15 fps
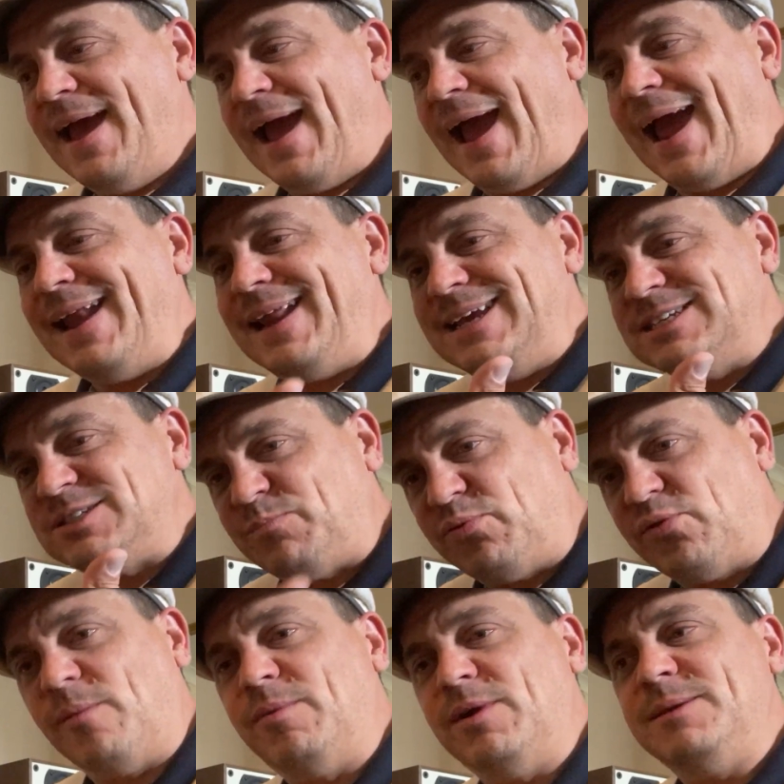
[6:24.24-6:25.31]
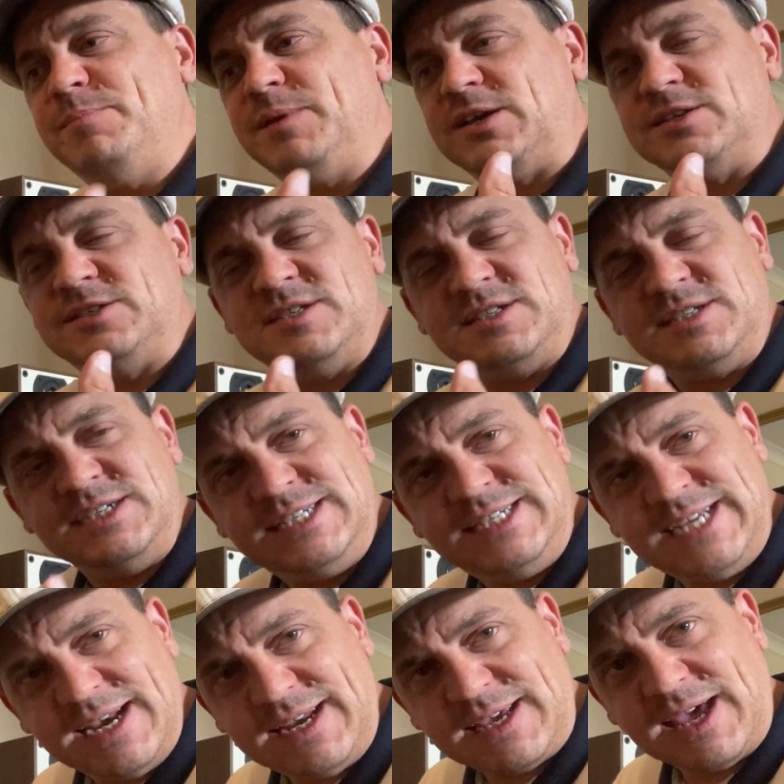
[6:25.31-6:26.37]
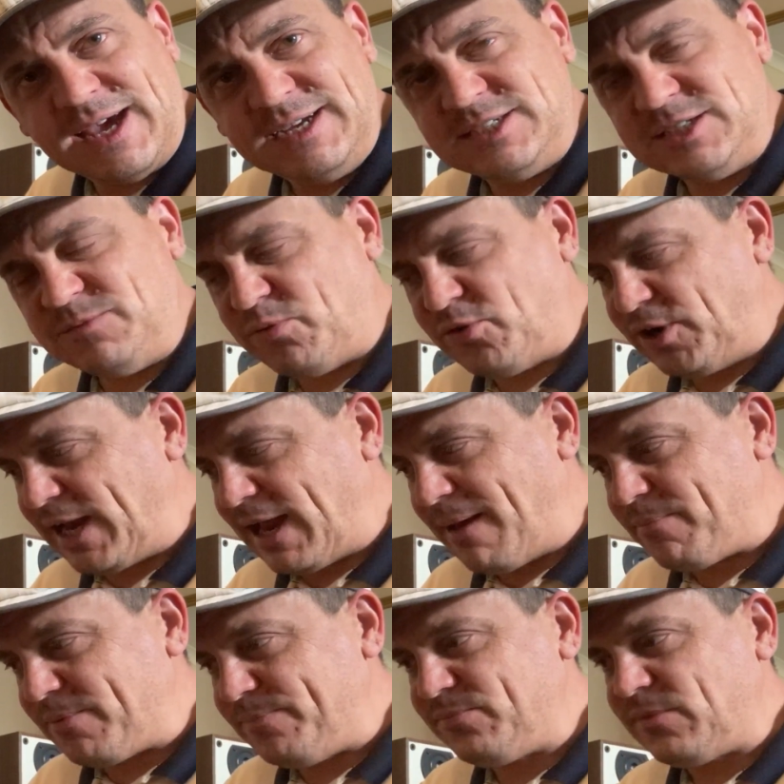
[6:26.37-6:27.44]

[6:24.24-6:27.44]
And it is probably because it's a dedicated preamp.